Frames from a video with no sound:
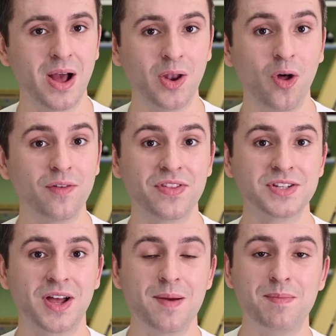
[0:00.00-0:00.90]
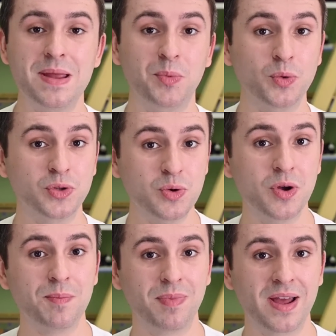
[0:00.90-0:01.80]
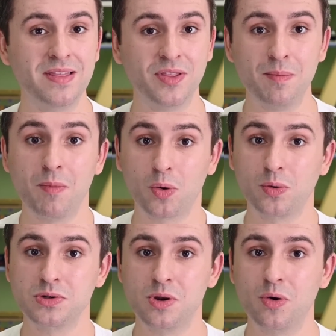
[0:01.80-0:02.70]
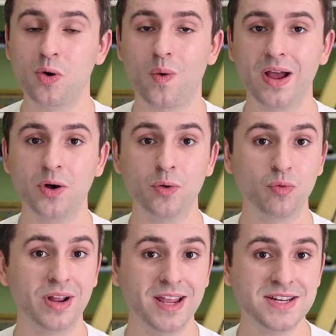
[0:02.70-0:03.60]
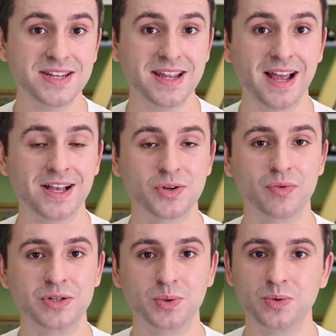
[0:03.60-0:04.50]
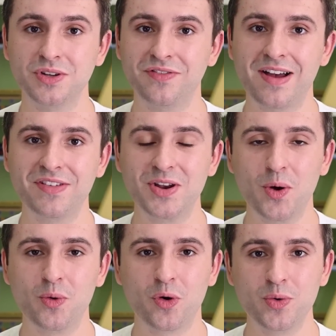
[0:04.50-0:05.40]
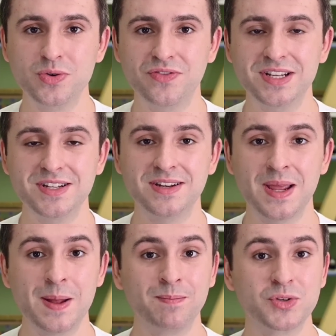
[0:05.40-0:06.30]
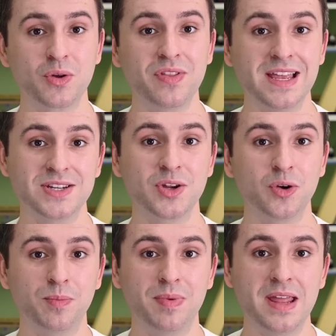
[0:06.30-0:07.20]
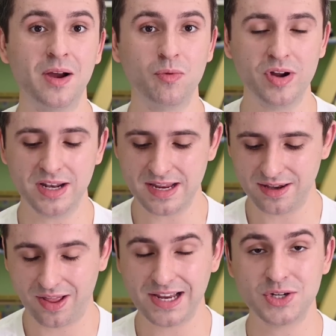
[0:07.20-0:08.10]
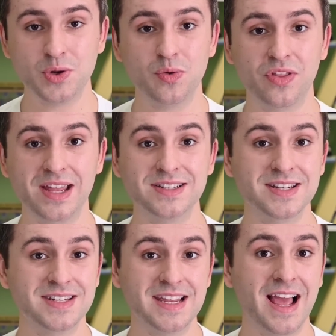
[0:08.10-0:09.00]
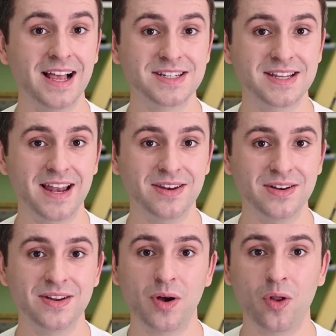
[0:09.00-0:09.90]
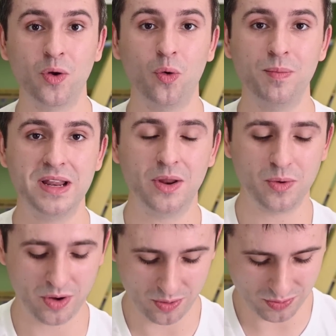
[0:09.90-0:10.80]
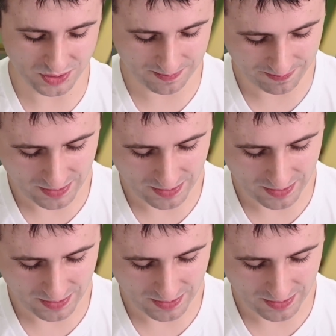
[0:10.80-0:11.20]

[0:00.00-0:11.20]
A lot of the time people do complain that models look quite unrealistic as a result of having no crews fitted, so this could be a really nice new thing to see as standard on Hornby locos.